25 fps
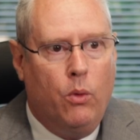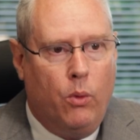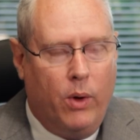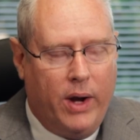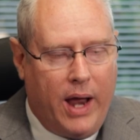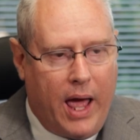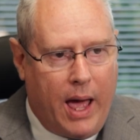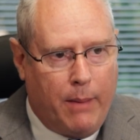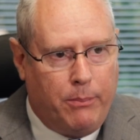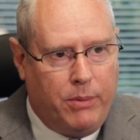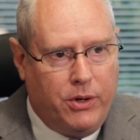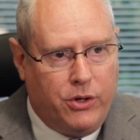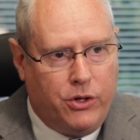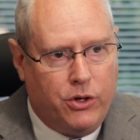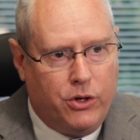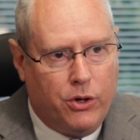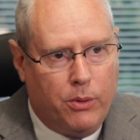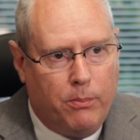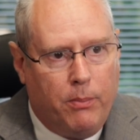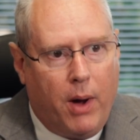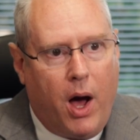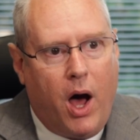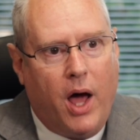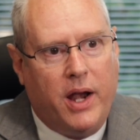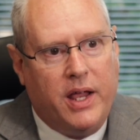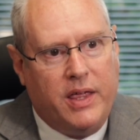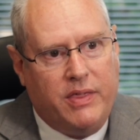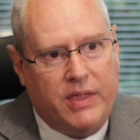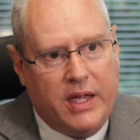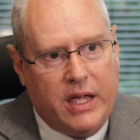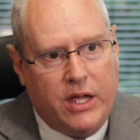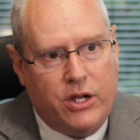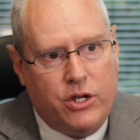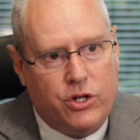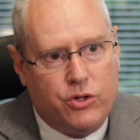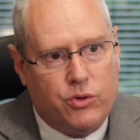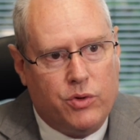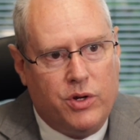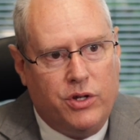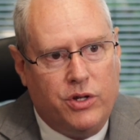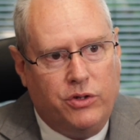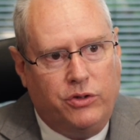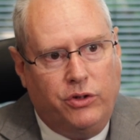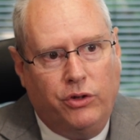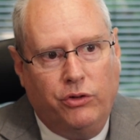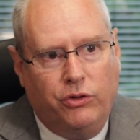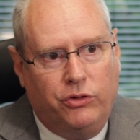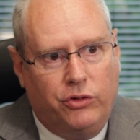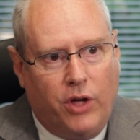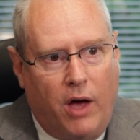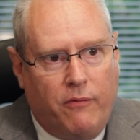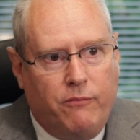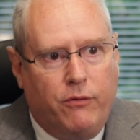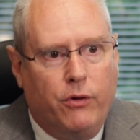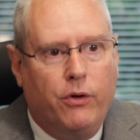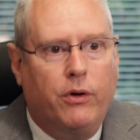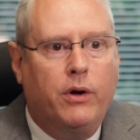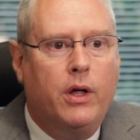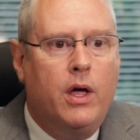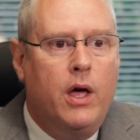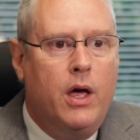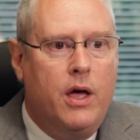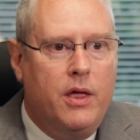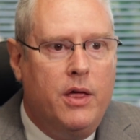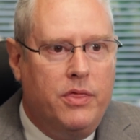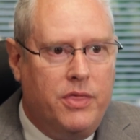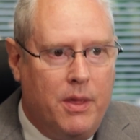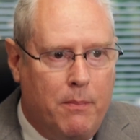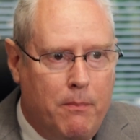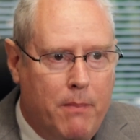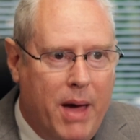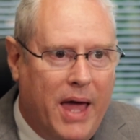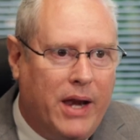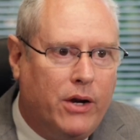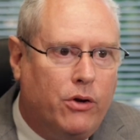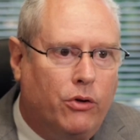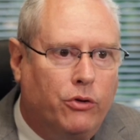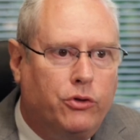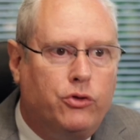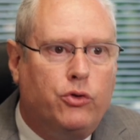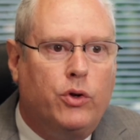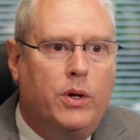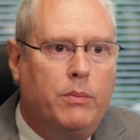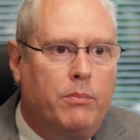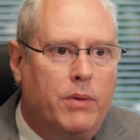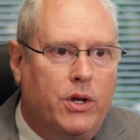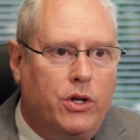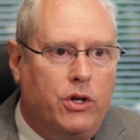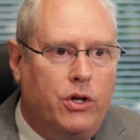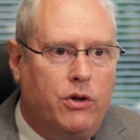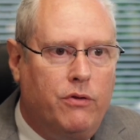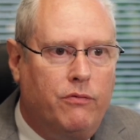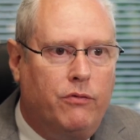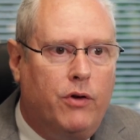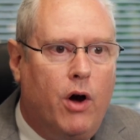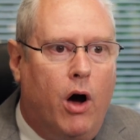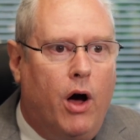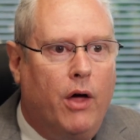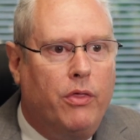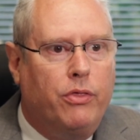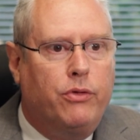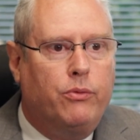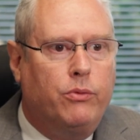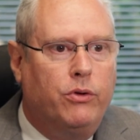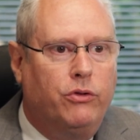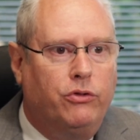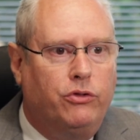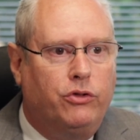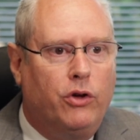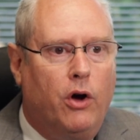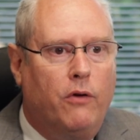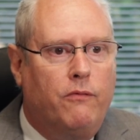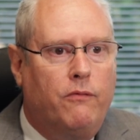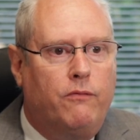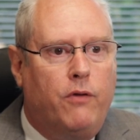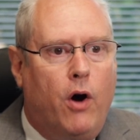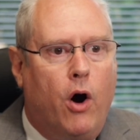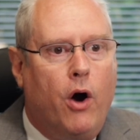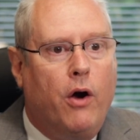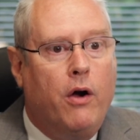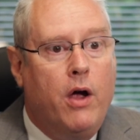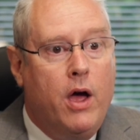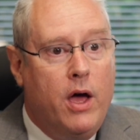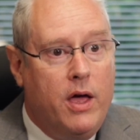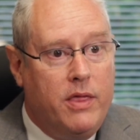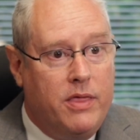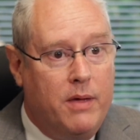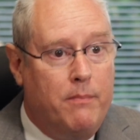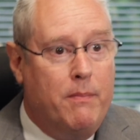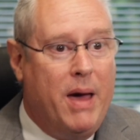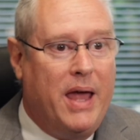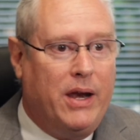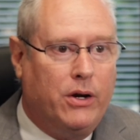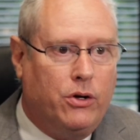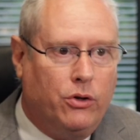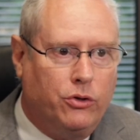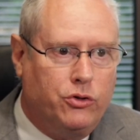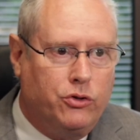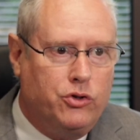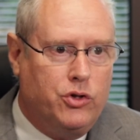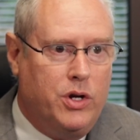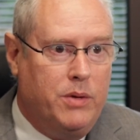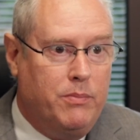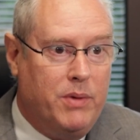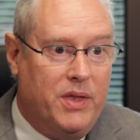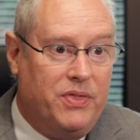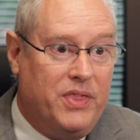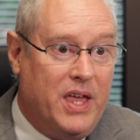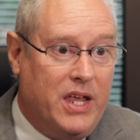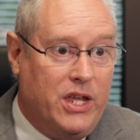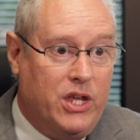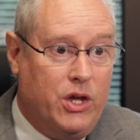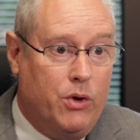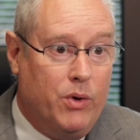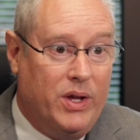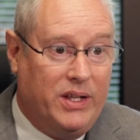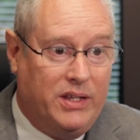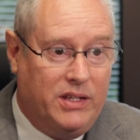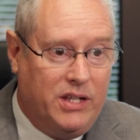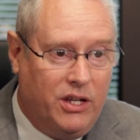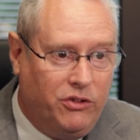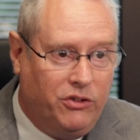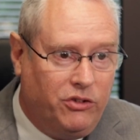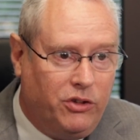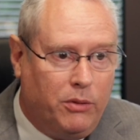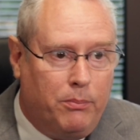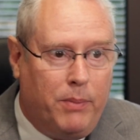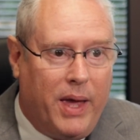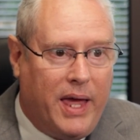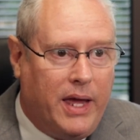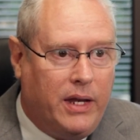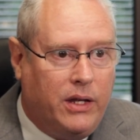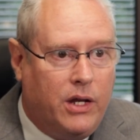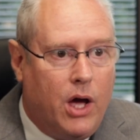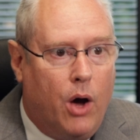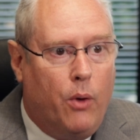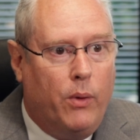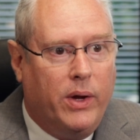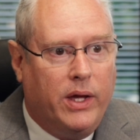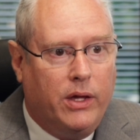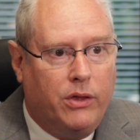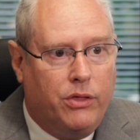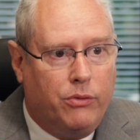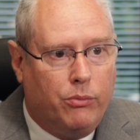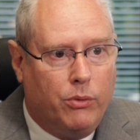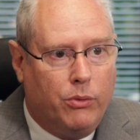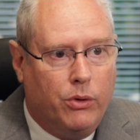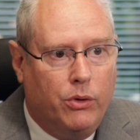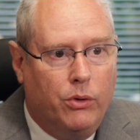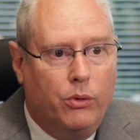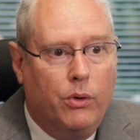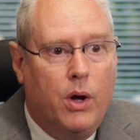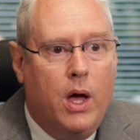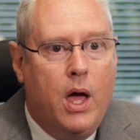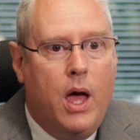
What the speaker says: what happened to your body, the injuries you suffered, the medical treatment you've gone through so far, the medical treatment that you anticipate going through,